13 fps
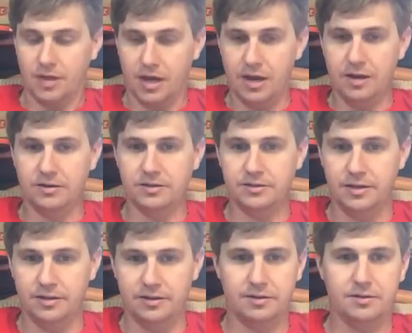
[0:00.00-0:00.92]
I
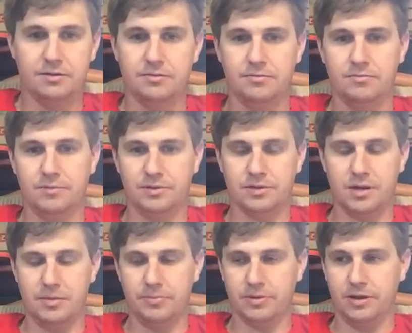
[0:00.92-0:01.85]
understand it, but it's
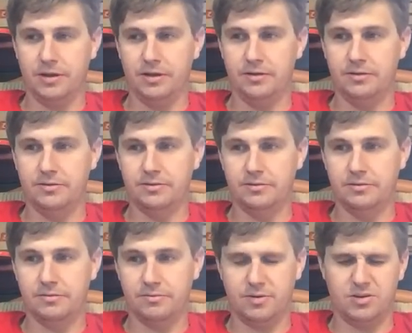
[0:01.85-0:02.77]
complicated.
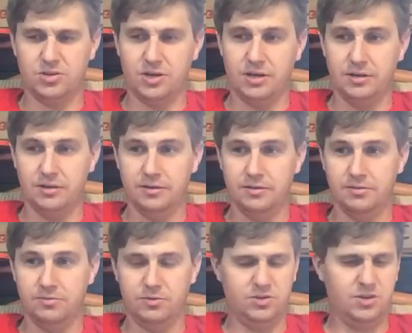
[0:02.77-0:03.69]
I'll try.
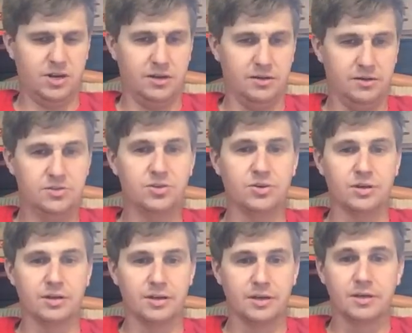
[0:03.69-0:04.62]
Let's try. Let's do
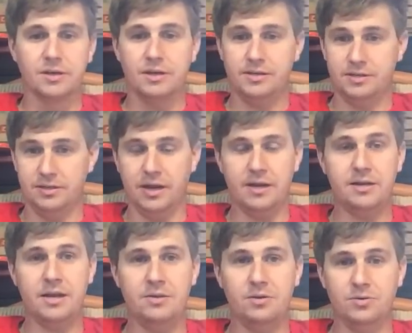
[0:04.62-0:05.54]
it. It's a
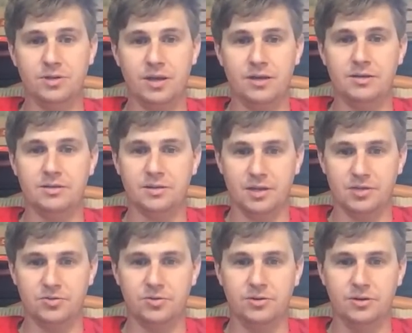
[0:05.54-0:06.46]
9-day rotating
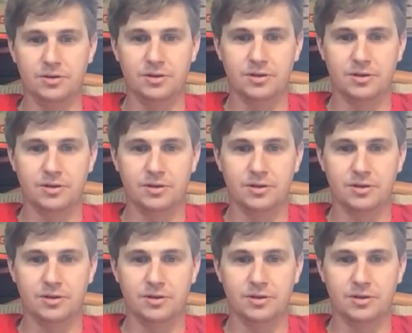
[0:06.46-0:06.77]
schedule.